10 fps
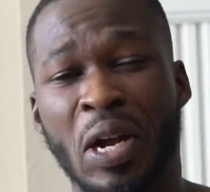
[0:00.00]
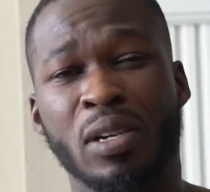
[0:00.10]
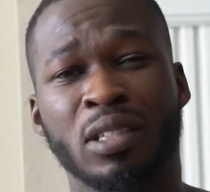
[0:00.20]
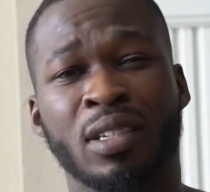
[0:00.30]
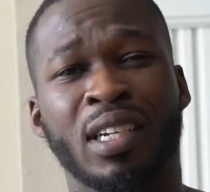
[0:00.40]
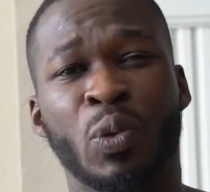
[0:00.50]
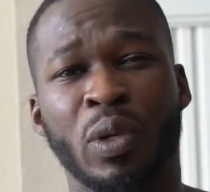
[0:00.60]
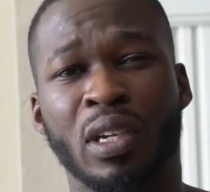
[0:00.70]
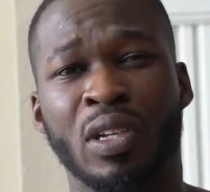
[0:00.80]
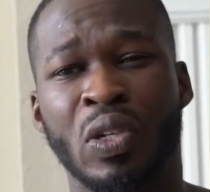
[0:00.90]
There's
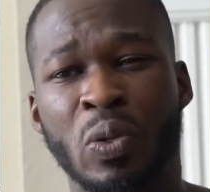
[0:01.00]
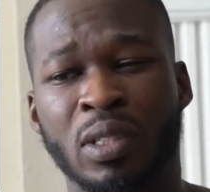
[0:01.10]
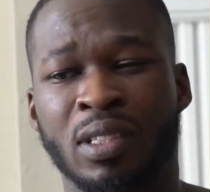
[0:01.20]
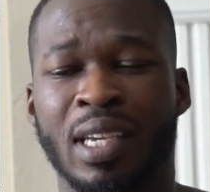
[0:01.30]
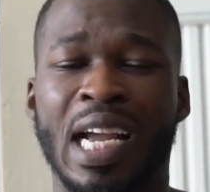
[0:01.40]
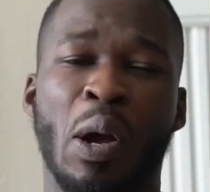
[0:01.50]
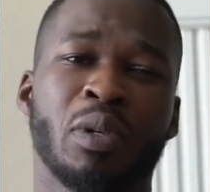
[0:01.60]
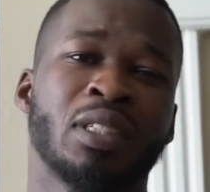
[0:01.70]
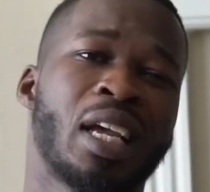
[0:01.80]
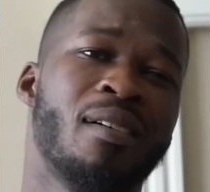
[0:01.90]
none that we can do to
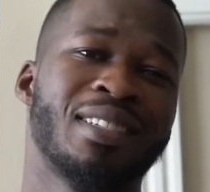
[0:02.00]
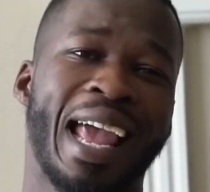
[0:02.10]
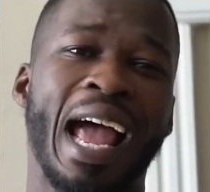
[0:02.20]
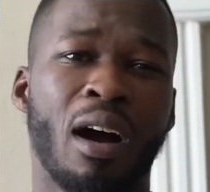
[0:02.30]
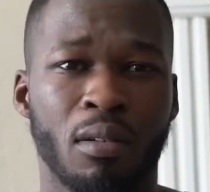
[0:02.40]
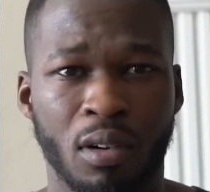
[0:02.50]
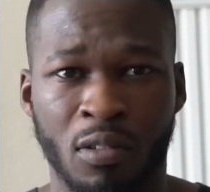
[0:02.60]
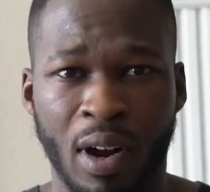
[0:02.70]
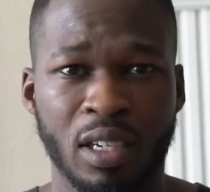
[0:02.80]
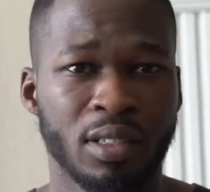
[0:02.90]
take ourselves
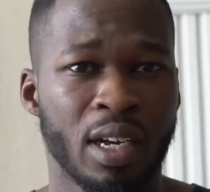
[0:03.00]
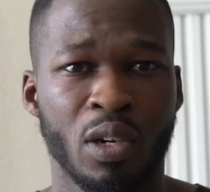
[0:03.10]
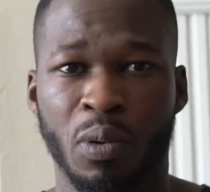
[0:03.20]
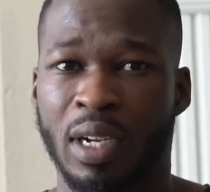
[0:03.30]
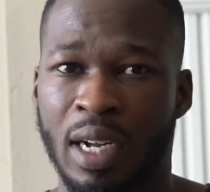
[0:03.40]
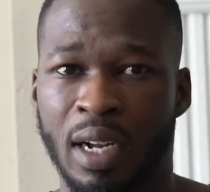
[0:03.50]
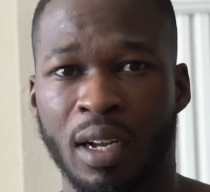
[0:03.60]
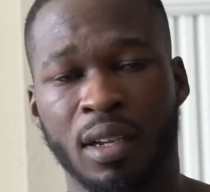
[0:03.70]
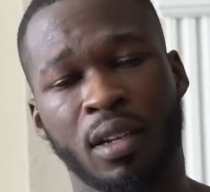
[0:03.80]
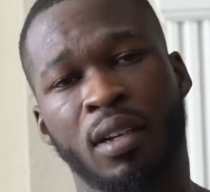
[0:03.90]
out of right standing with
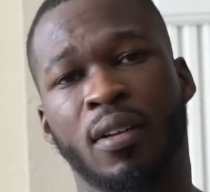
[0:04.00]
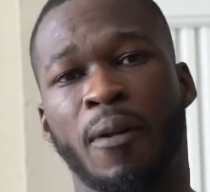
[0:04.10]
God.